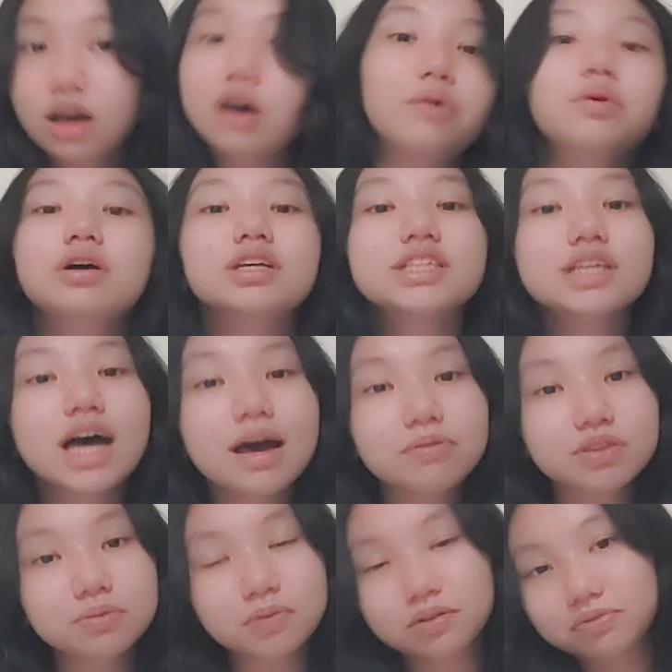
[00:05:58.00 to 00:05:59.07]
We also have
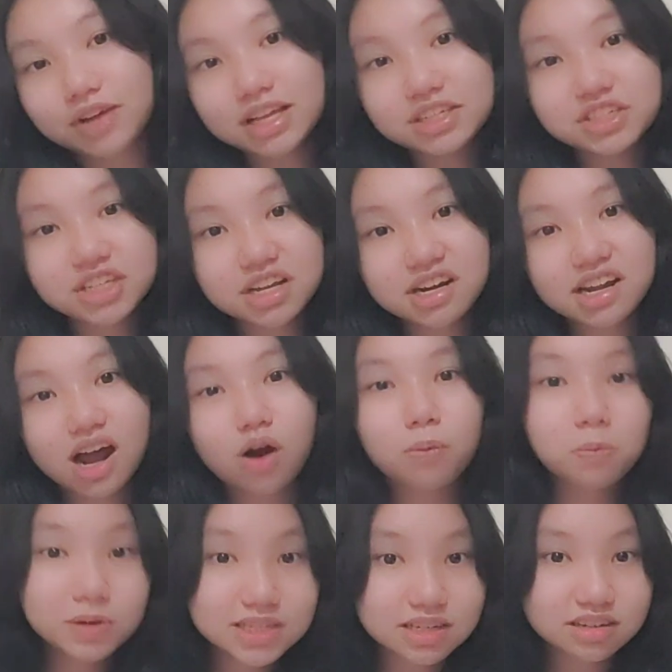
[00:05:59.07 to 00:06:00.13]
to prevent sharing our
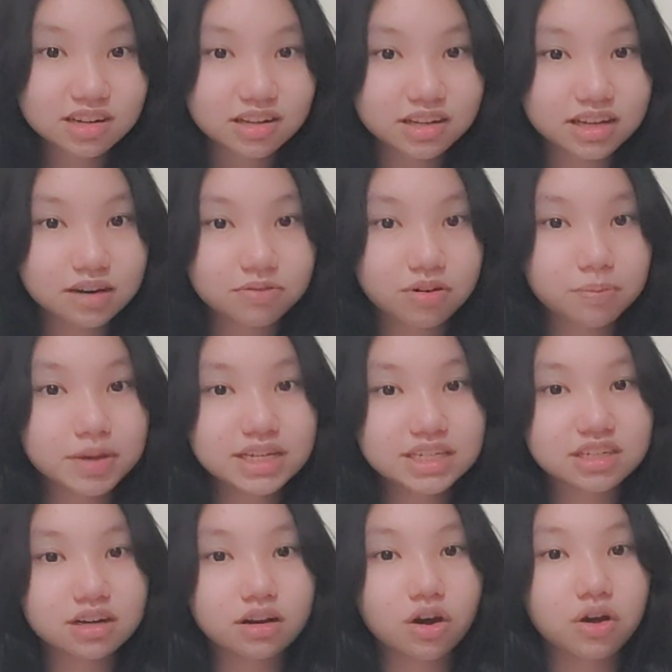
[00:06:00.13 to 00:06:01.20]
personal
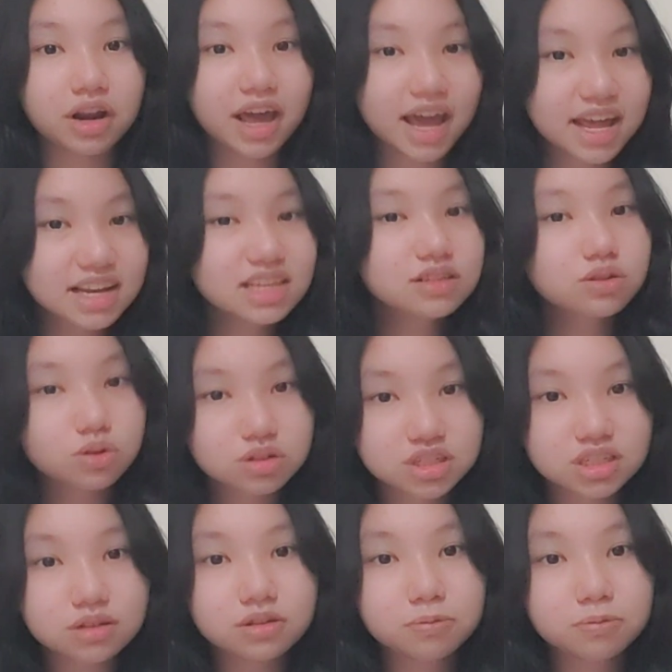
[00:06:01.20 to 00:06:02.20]
information on any social